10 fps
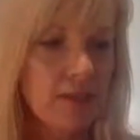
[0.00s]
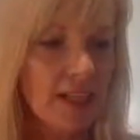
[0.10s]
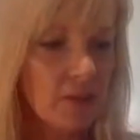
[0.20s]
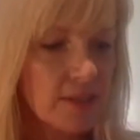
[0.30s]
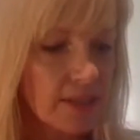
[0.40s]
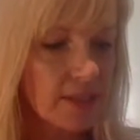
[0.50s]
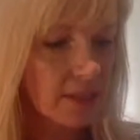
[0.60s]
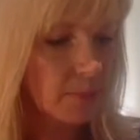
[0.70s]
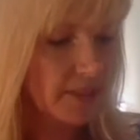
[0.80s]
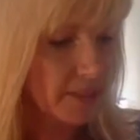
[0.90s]
So that goes a
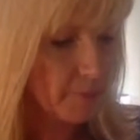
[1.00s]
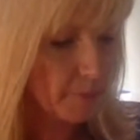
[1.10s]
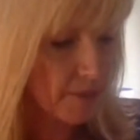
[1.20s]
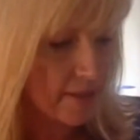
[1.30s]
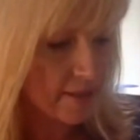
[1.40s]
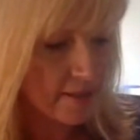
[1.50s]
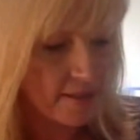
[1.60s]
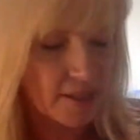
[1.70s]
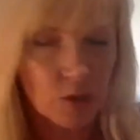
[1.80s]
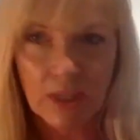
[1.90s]
little bit deeper because it's the
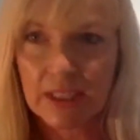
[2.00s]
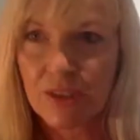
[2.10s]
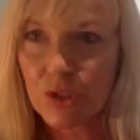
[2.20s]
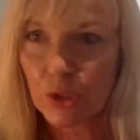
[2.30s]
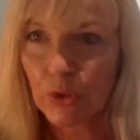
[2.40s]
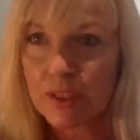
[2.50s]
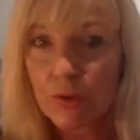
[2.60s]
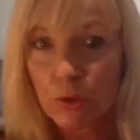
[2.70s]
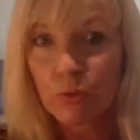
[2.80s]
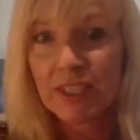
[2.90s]
Cinderella story.
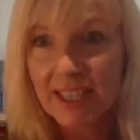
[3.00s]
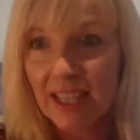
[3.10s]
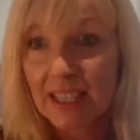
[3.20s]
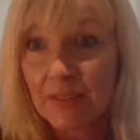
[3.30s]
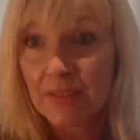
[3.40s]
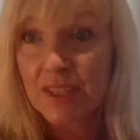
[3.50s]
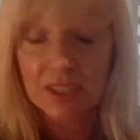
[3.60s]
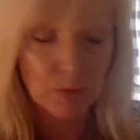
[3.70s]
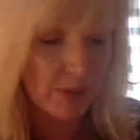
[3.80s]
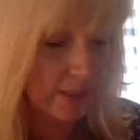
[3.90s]
So it's a retelling of
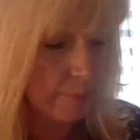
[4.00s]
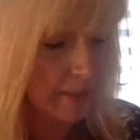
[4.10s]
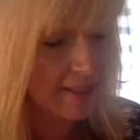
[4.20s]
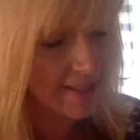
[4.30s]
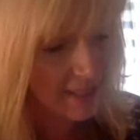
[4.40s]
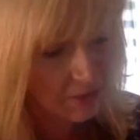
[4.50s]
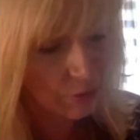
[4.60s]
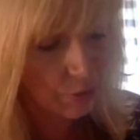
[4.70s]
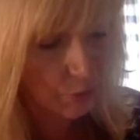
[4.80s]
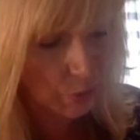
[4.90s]
Cinderella, but it's set
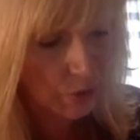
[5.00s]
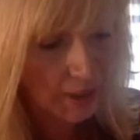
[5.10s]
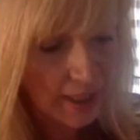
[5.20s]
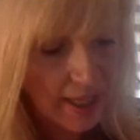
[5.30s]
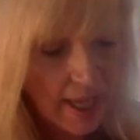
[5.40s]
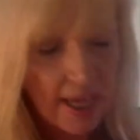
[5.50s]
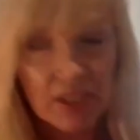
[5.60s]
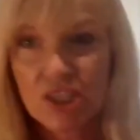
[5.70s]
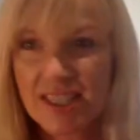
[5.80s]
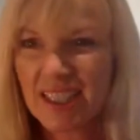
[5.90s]
in New York,
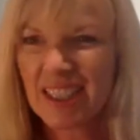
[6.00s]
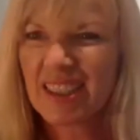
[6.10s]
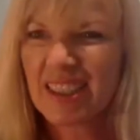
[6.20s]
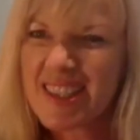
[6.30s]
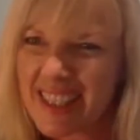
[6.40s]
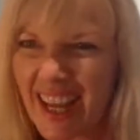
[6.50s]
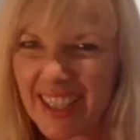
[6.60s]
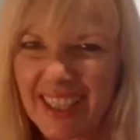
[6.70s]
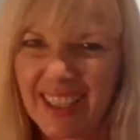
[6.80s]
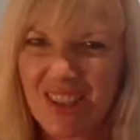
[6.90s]
and she's a little
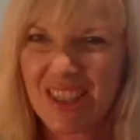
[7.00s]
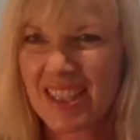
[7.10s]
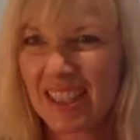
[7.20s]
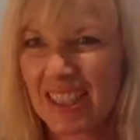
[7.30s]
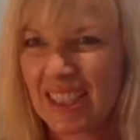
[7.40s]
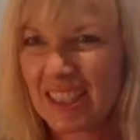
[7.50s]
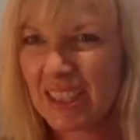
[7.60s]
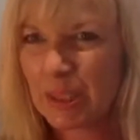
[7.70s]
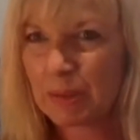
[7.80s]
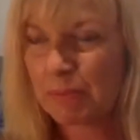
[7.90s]
snarky. She's a
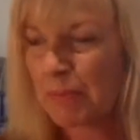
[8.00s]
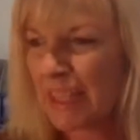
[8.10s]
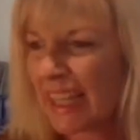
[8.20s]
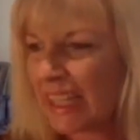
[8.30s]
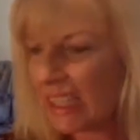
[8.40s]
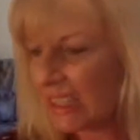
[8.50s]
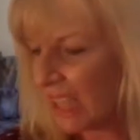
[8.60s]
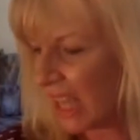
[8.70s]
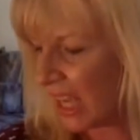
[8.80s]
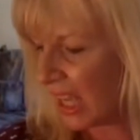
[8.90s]
little
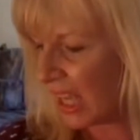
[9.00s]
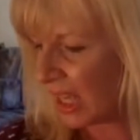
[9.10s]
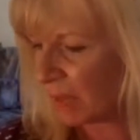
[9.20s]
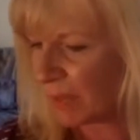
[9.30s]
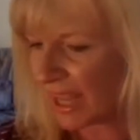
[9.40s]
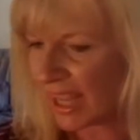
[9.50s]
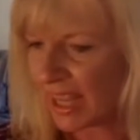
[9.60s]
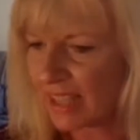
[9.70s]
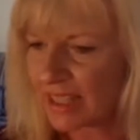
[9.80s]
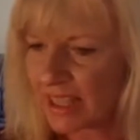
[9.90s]
millennial,
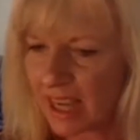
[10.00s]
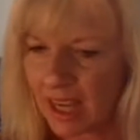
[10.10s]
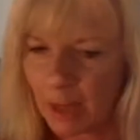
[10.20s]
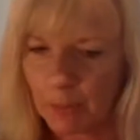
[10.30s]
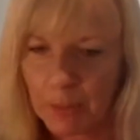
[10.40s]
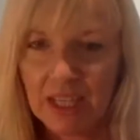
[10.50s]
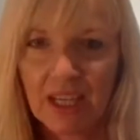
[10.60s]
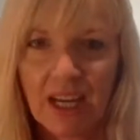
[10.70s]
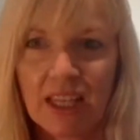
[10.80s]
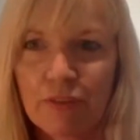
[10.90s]
and
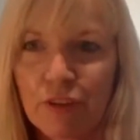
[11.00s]
I